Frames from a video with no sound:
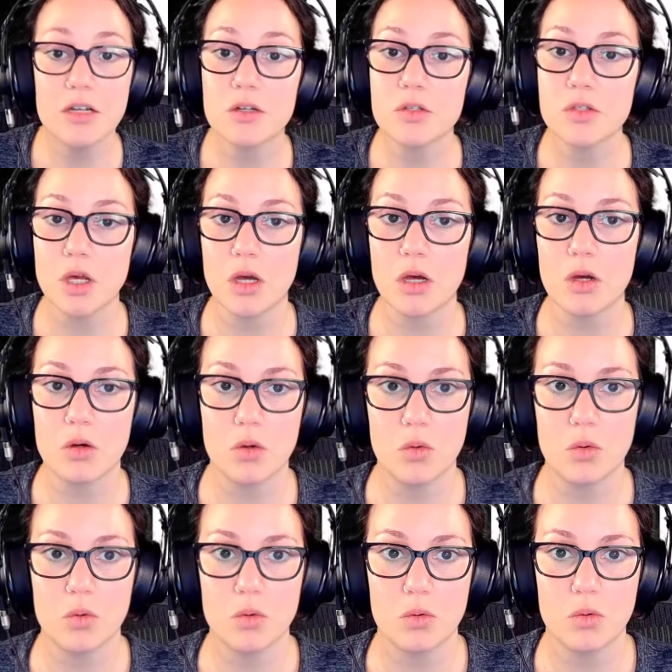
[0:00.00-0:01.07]

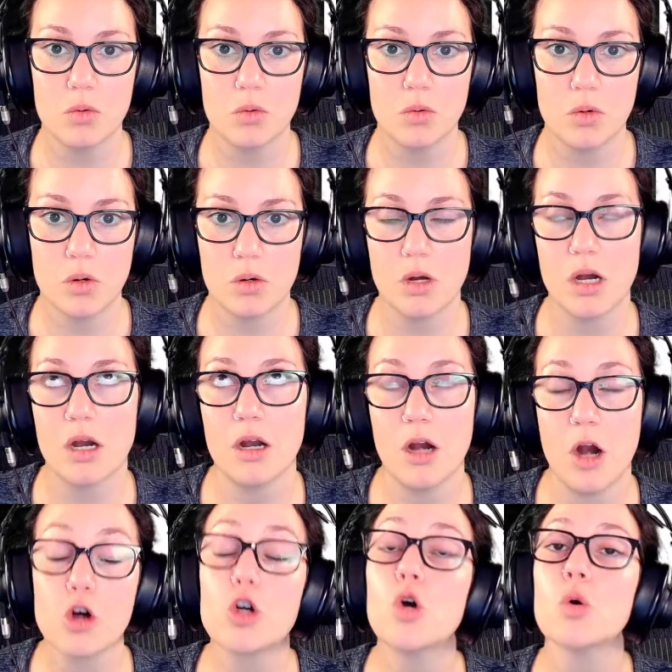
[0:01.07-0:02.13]
So
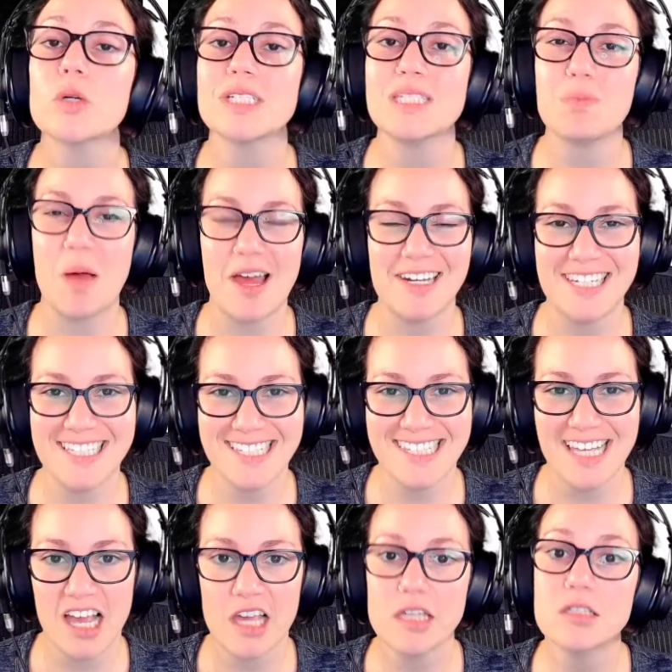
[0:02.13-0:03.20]
are corresponding
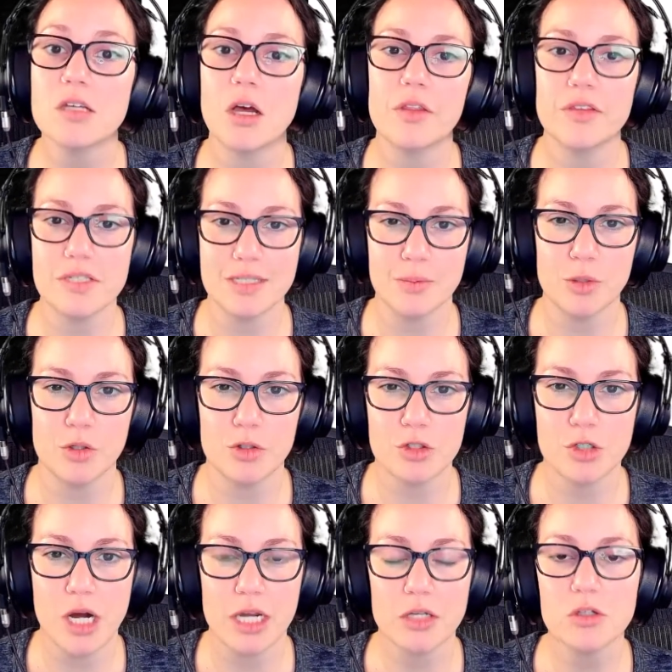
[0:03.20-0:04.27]
sides on the similar
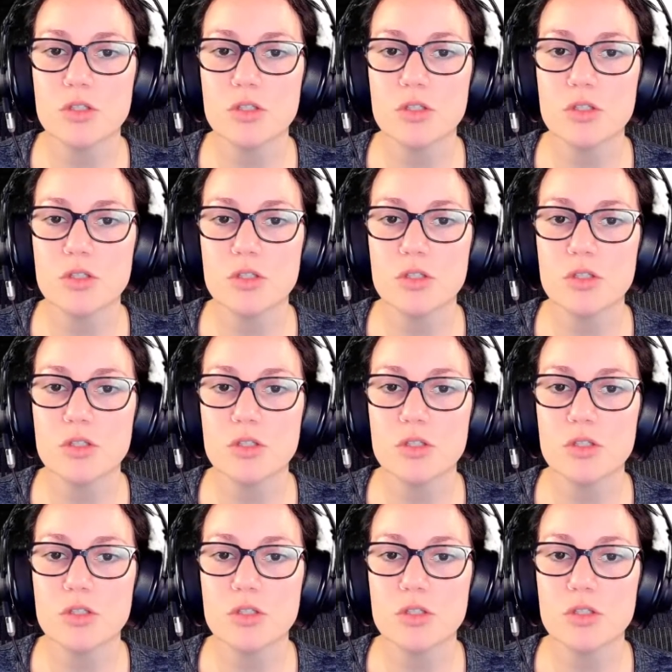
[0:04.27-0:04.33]
triangle.